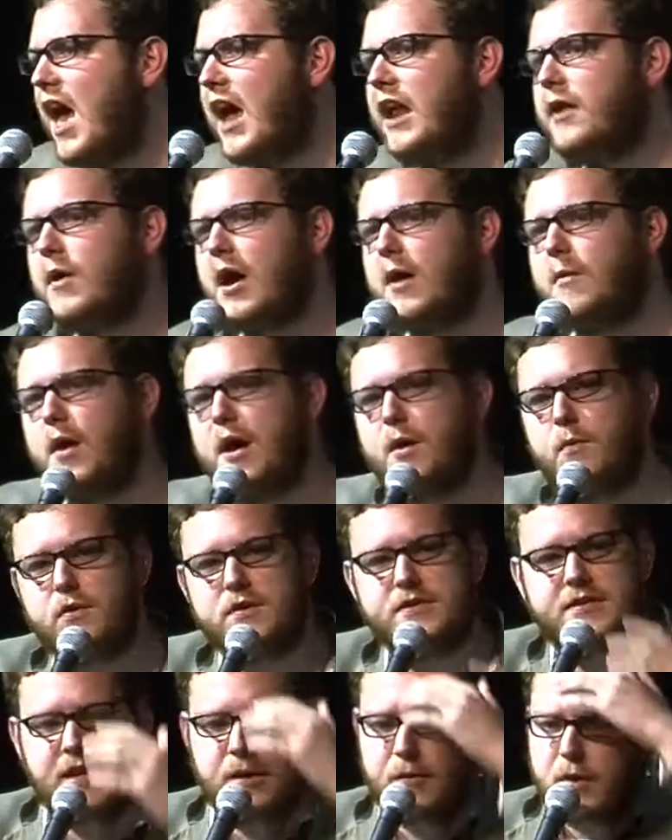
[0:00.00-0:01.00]
Anyway, where
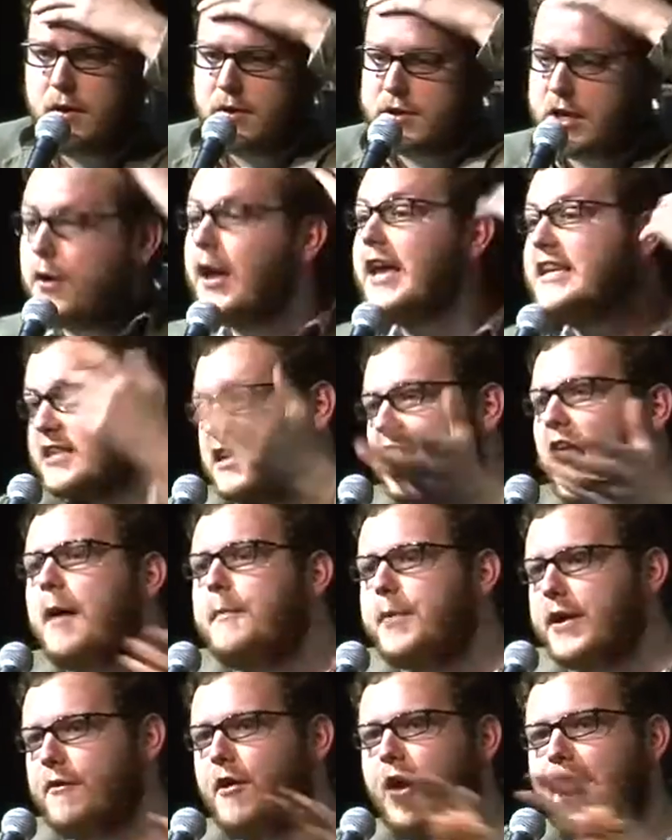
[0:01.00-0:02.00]
was I? Oh, it's
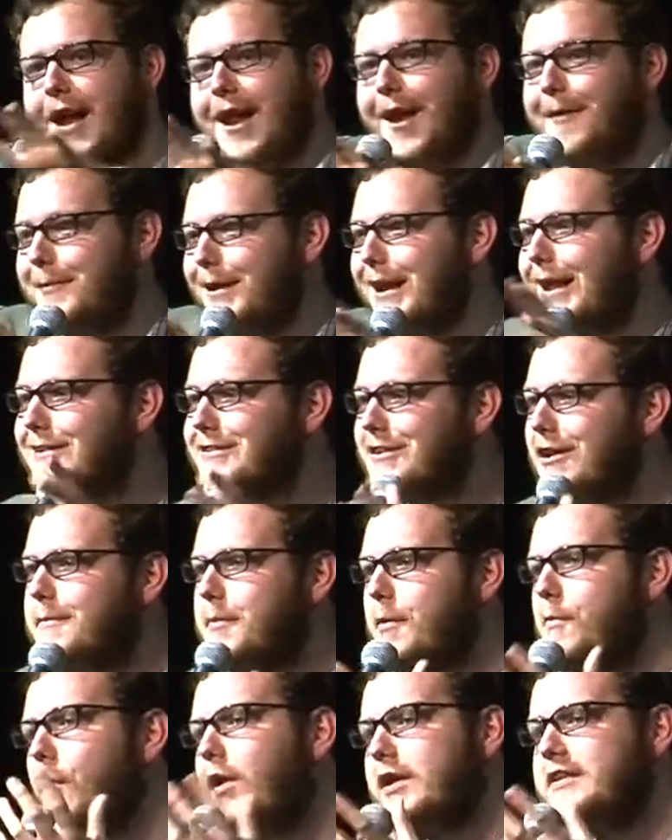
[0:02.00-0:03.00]
clubbing, right, clubbing. There's only
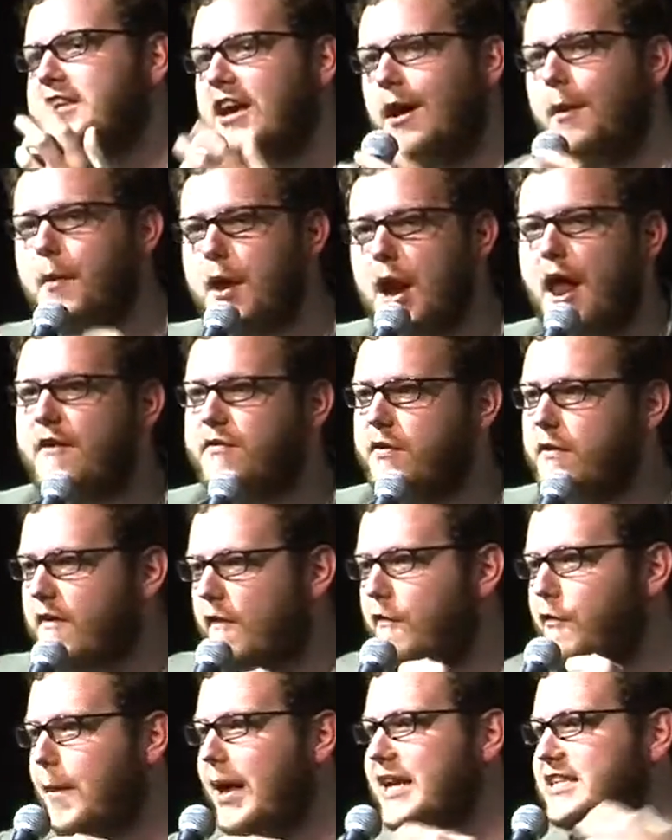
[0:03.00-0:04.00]
been one time in my life where
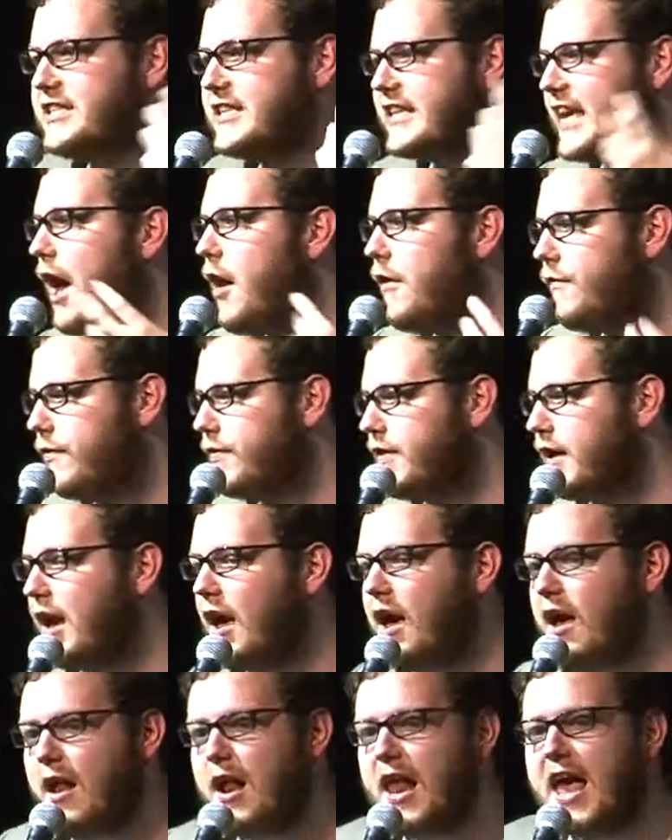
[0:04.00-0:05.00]
I've ever managed to get off with a
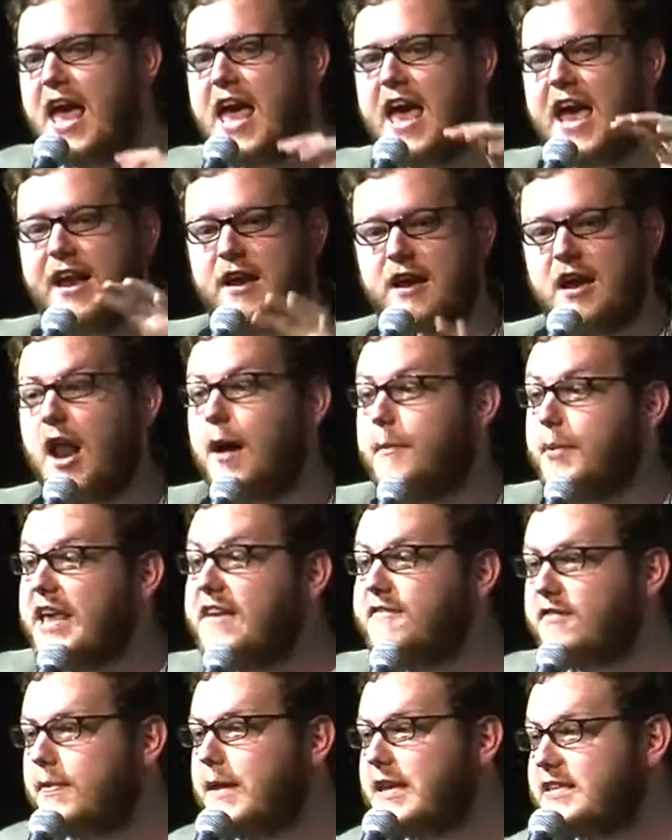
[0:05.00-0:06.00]
girl in a club, and
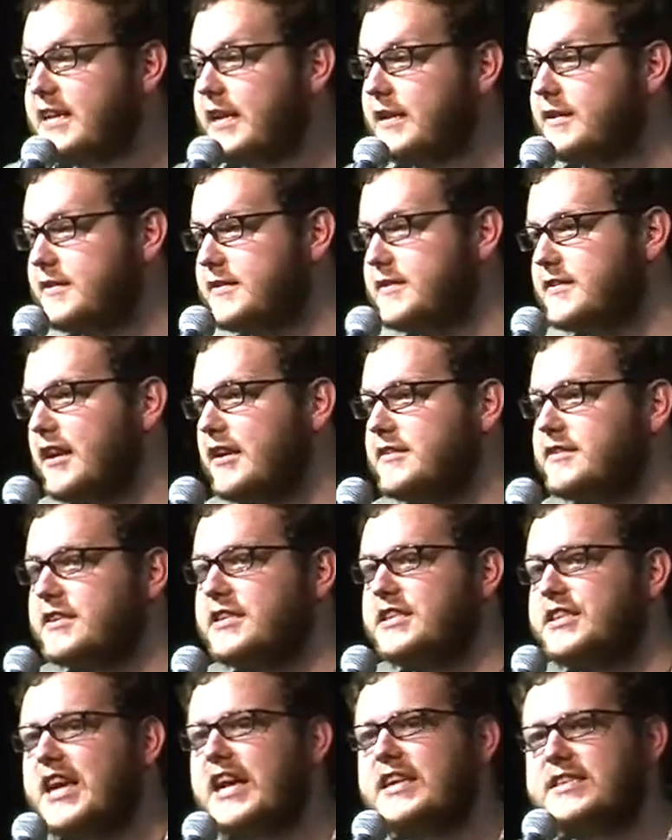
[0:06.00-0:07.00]
even this ended in disaster,
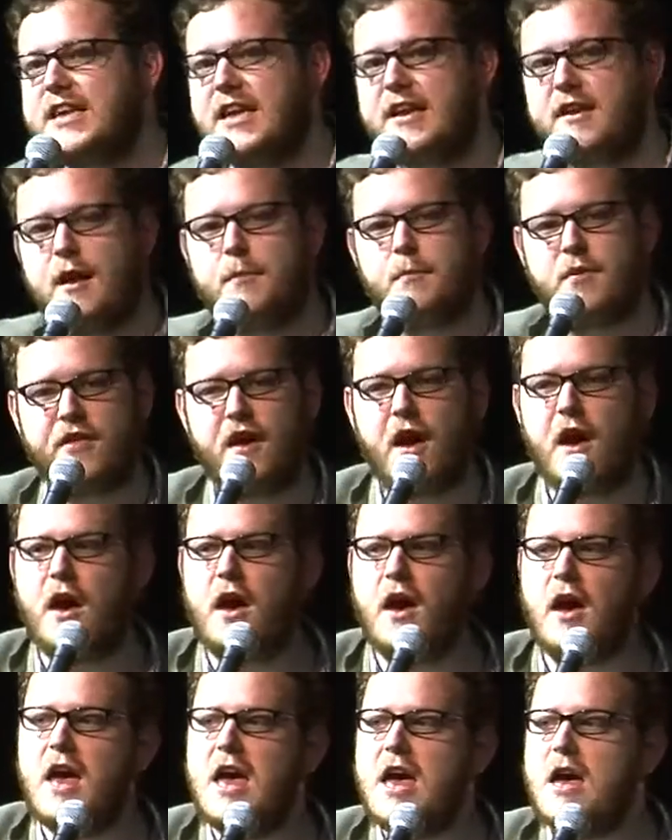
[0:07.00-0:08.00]
because she actually ended up with
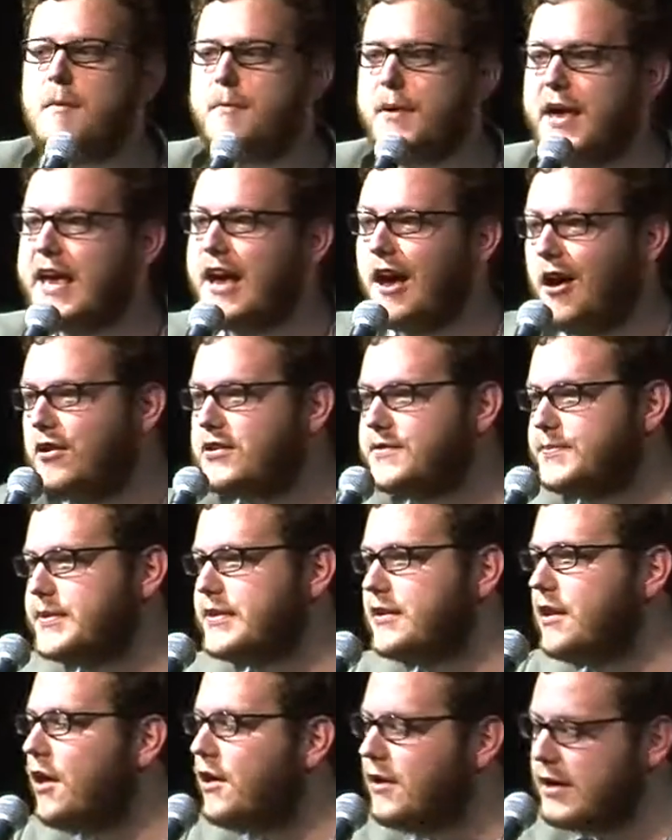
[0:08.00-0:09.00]
her being
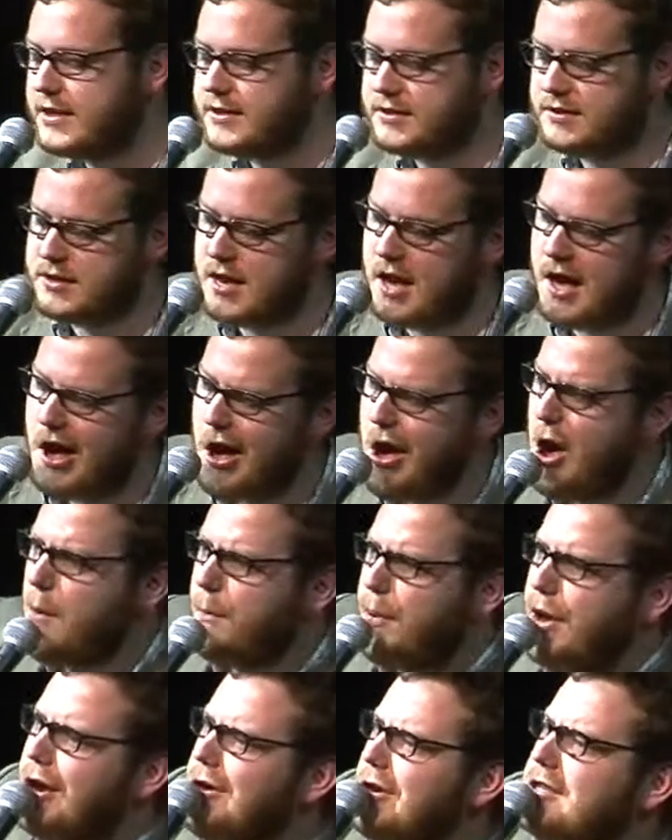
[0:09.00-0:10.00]
hospitalised
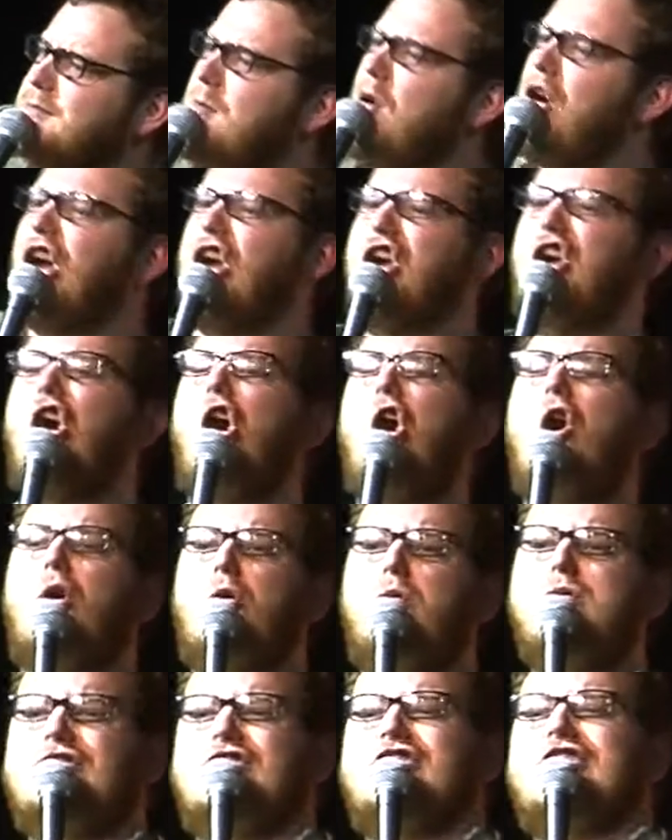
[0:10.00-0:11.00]
because my
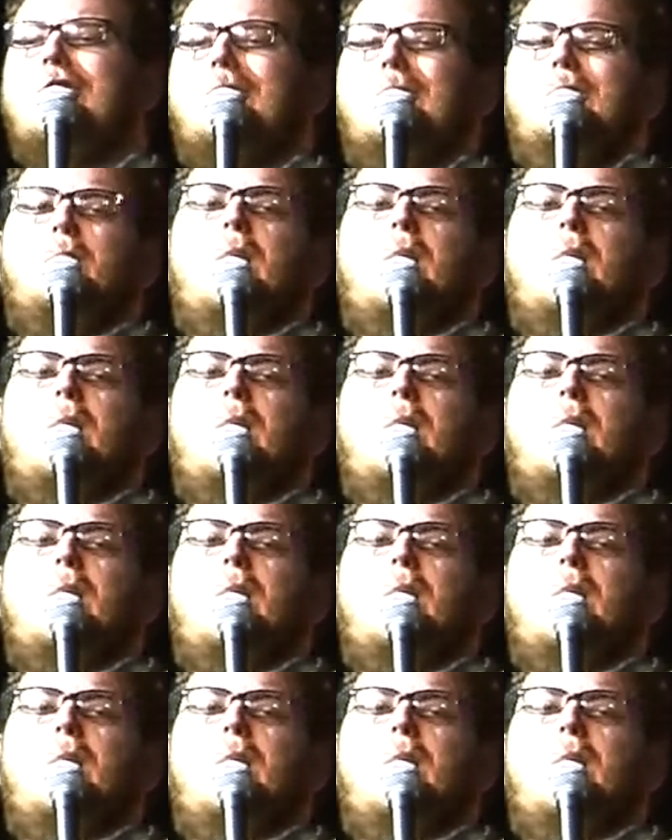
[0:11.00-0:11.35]
cock was so